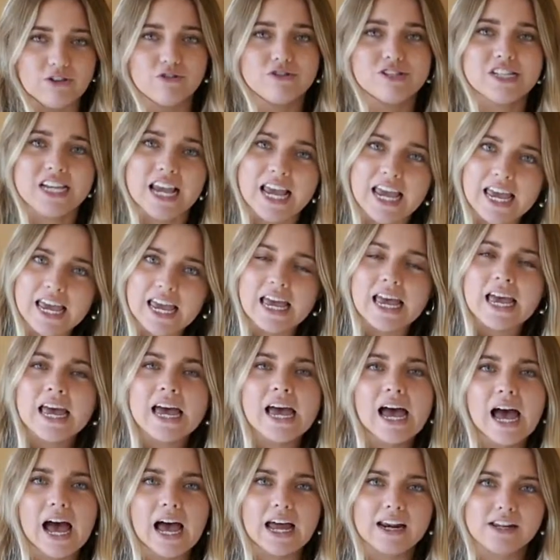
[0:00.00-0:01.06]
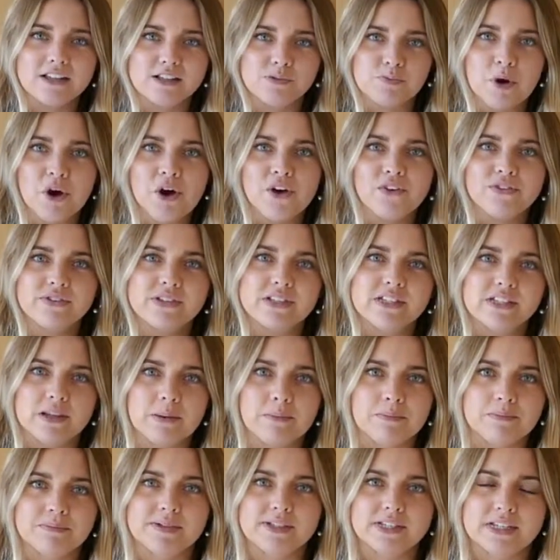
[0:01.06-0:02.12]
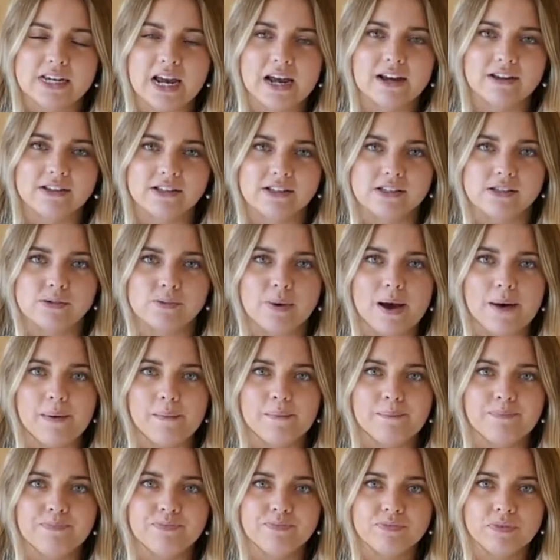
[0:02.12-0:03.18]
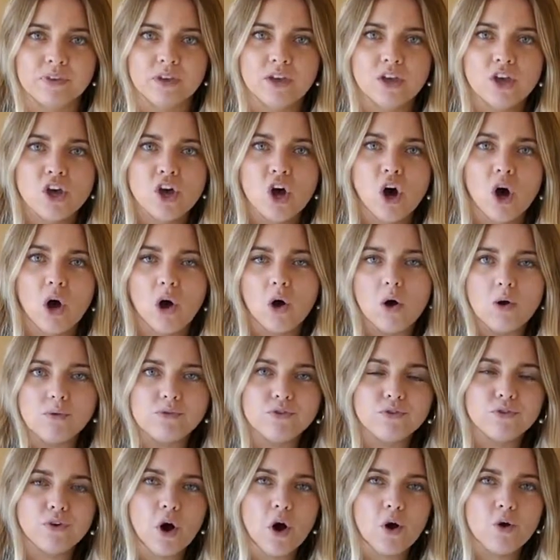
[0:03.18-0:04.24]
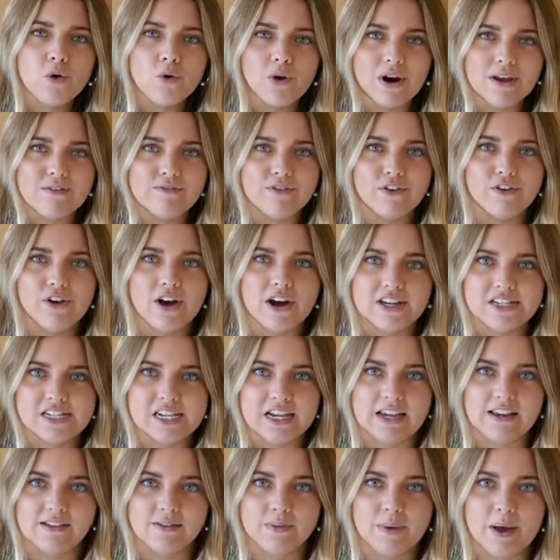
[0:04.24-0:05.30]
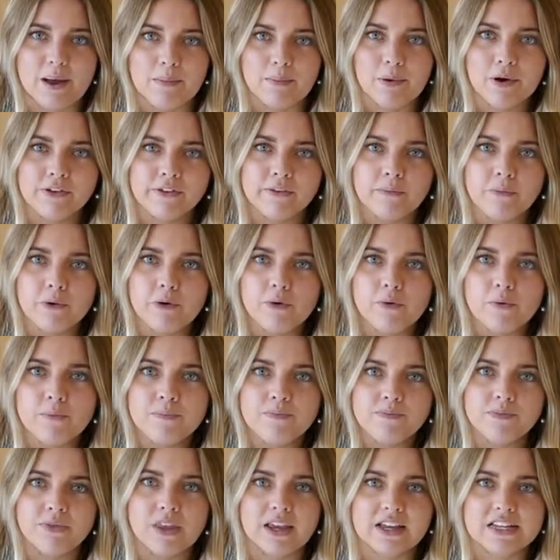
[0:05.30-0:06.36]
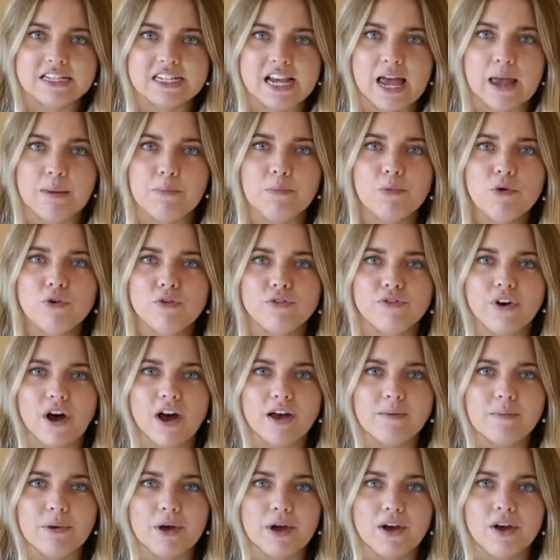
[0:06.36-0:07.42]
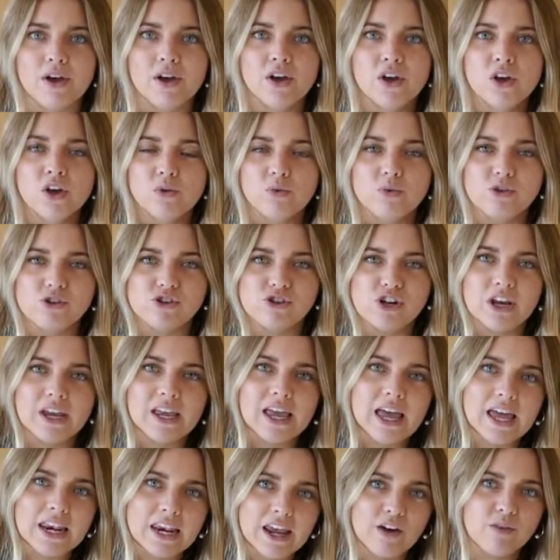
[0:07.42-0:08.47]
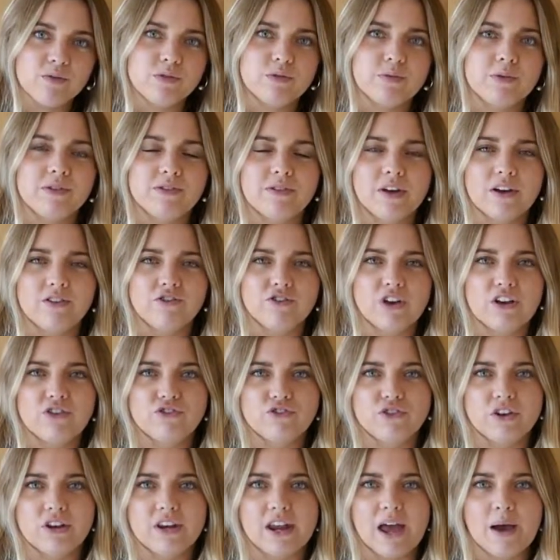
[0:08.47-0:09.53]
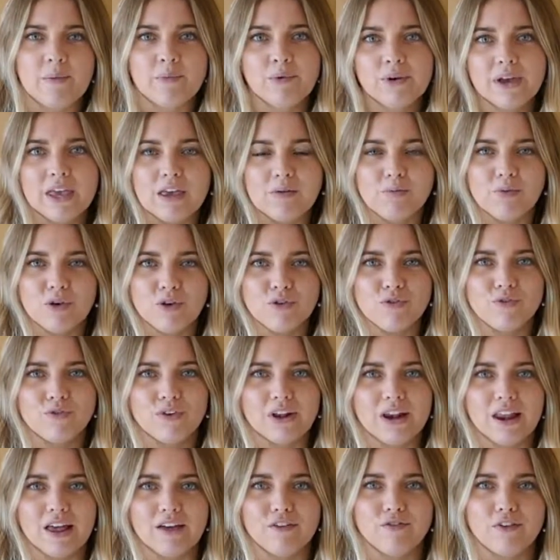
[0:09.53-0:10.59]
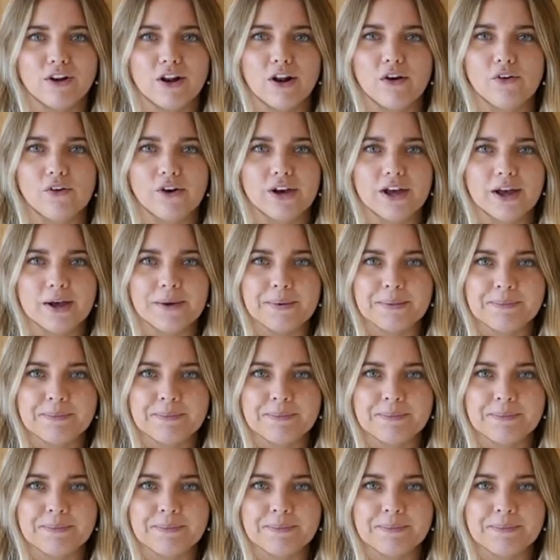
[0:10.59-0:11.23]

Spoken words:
your tea, and as part of some snacks as well. Opt for whole grain varieties where possible. They contain more fibre, which again helps with digestion and will keep you fuller for longer.